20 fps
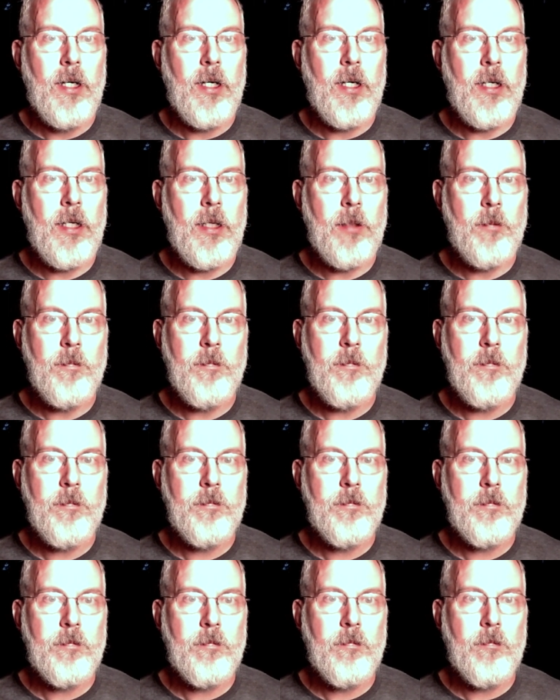Um,
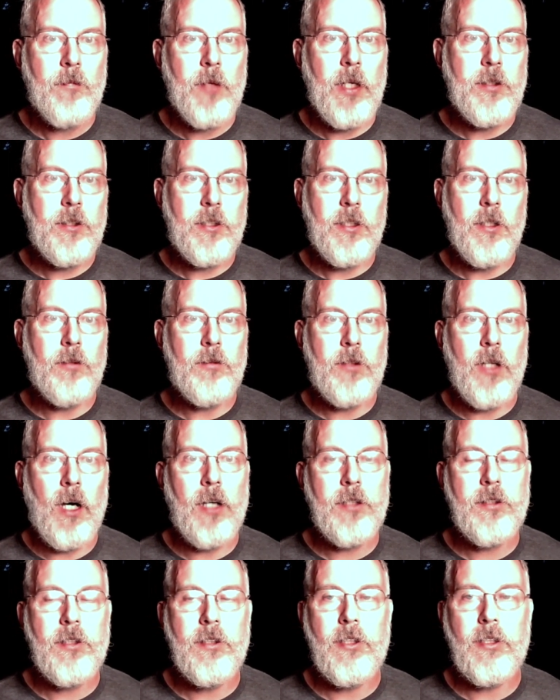and so
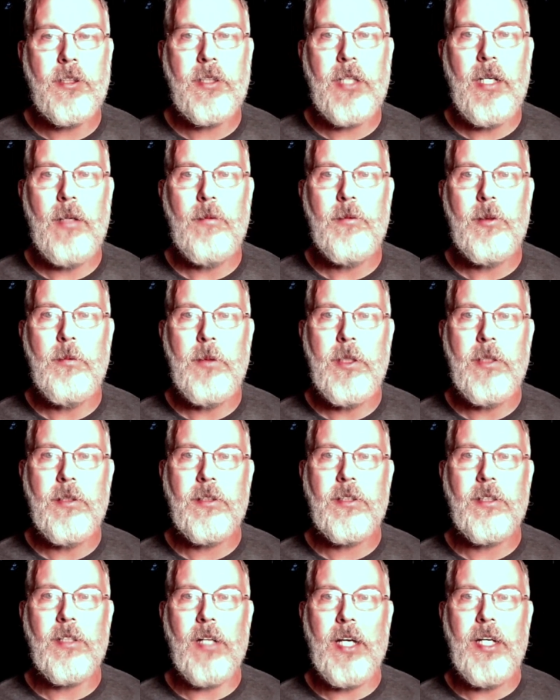Dasa just came to mean
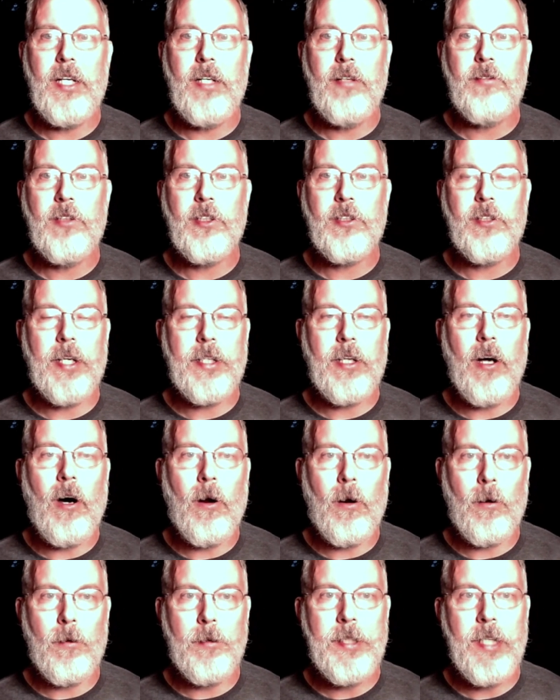slave, just like
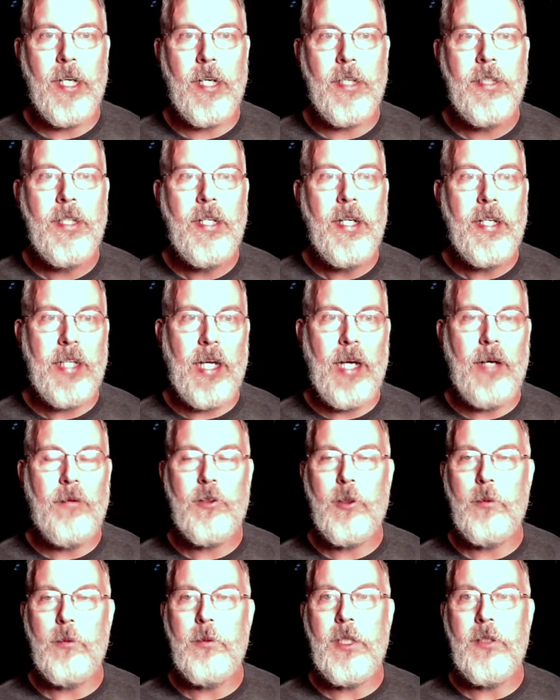Arya came
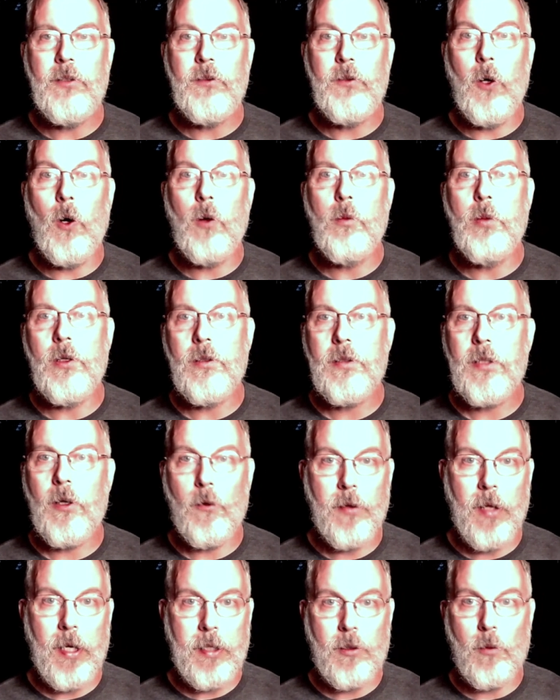to mean noble
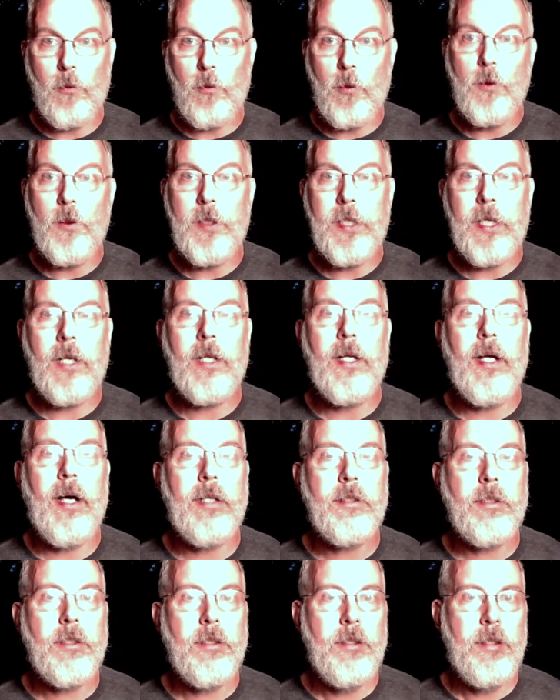or like the ruling
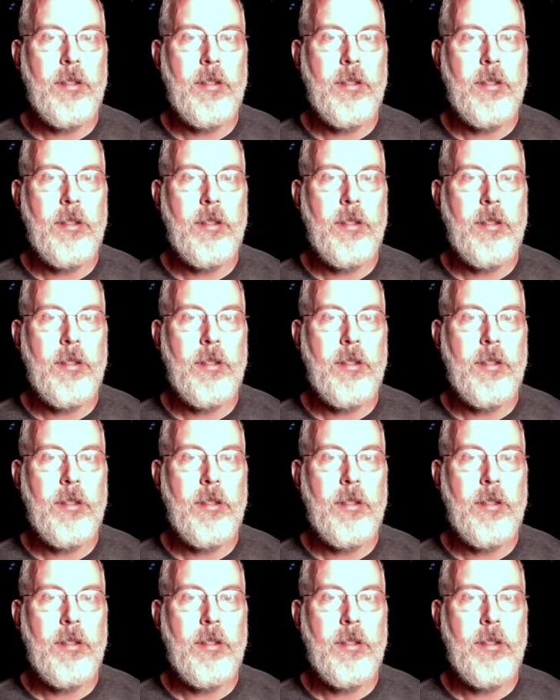class.